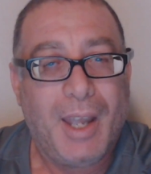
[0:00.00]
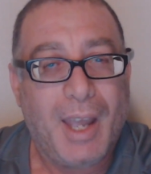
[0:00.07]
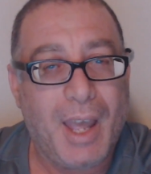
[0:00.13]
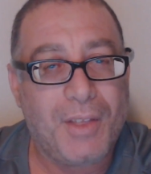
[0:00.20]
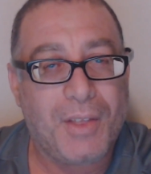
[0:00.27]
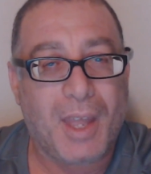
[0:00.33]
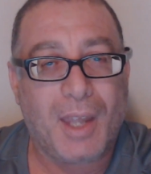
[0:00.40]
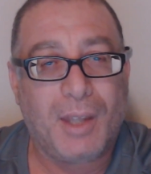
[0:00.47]

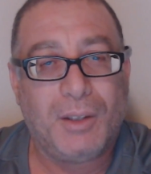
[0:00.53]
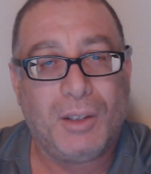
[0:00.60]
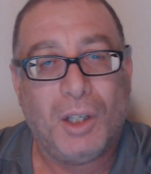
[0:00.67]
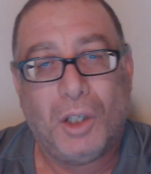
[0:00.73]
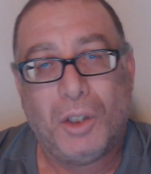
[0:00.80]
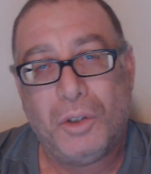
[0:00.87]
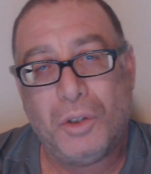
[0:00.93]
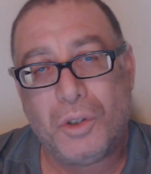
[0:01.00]
And then
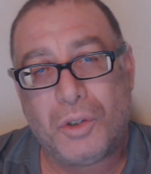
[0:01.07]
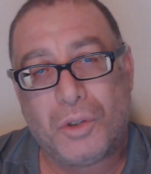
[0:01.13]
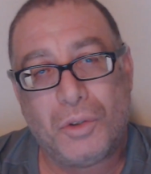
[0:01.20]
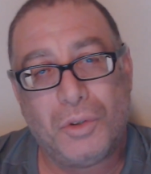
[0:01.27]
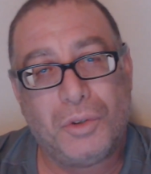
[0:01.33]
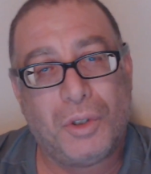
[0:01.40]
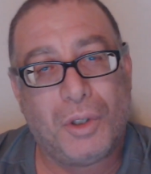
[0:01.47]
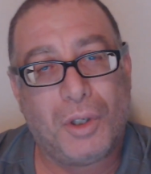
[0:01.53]
you
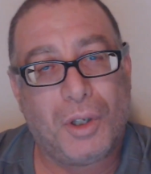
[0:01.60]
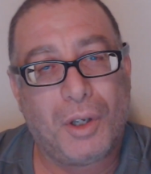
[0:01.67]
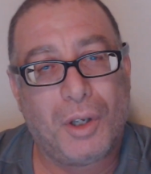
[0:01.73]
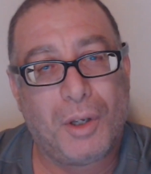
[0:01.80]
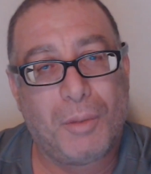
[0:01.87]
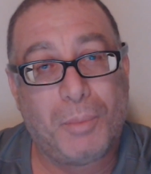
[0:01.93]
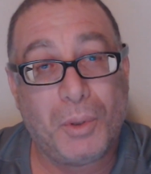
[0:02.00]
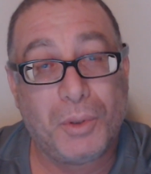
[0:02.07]
should
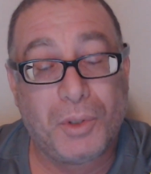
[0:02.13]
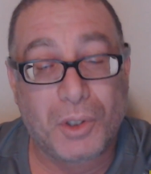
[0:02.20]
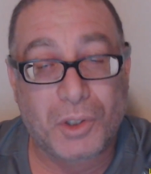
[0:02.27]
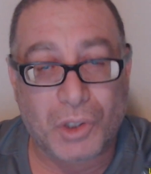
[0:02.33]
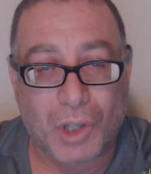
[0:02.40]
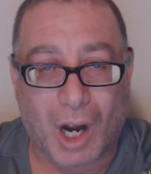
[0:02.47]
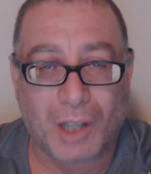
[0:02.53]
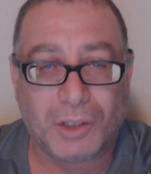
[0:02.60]
put the
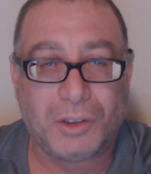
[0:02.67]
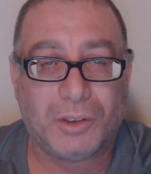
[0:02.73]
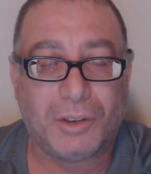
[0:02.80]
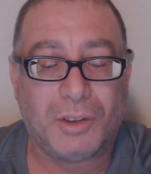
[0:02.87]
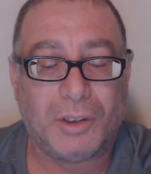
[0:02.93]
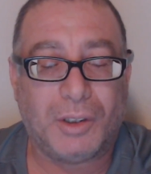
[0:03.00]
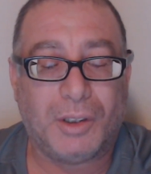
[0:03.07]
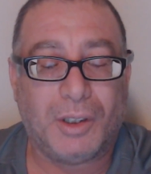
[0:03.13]
chart
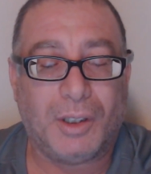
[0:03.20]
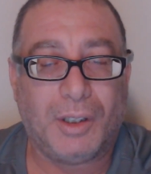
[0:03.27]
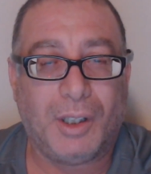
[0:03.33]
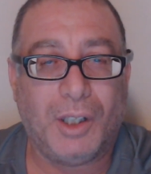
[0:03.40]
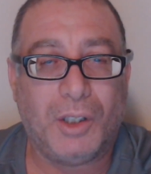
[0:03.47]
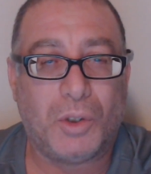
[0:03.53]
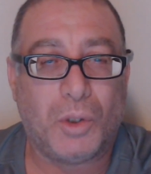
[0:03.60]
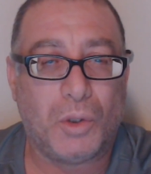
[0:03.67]

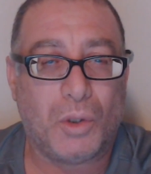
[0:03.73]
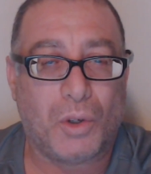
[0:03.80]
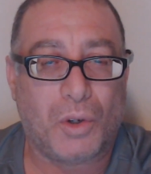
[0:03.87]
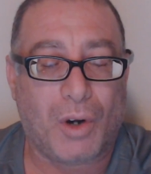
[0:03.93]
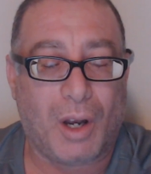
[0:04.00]
into your